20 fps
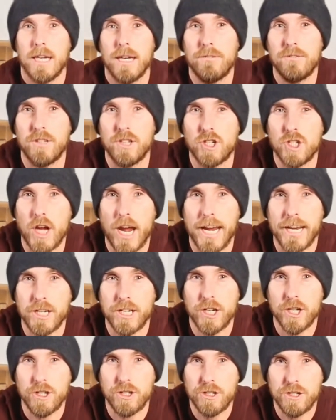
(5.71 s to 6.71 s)
If the
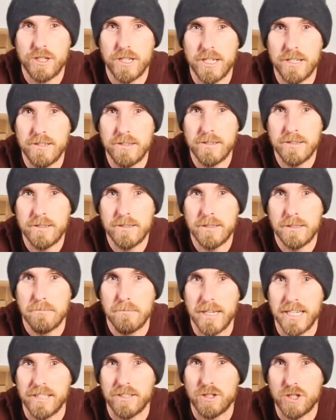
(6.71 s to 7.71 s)
changing seasons
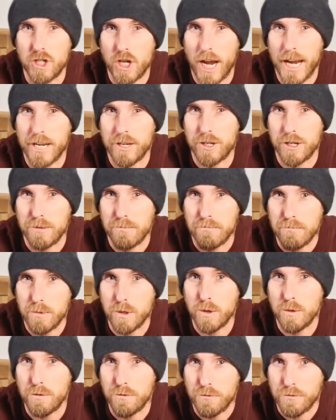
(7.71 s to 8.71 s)
means changing
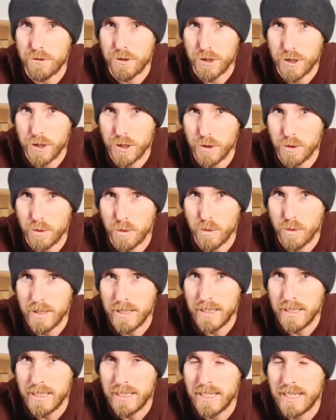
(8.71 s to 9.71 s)
mood for you,
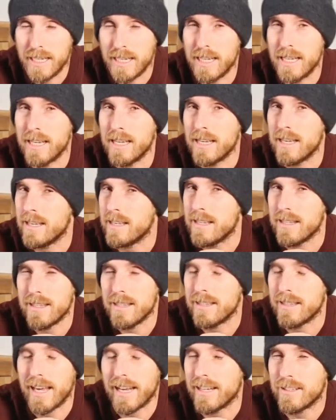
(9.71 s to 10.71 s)

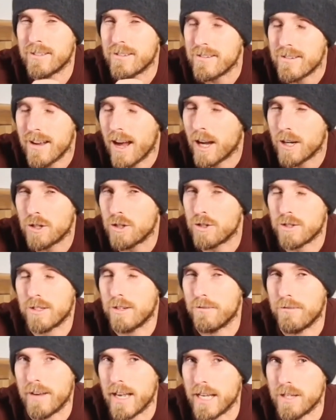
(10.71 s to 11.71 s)
then it's not
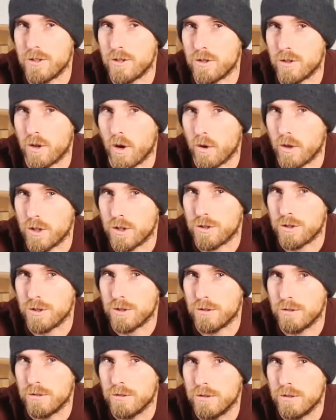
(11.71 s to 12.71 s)
just a phase you're going through.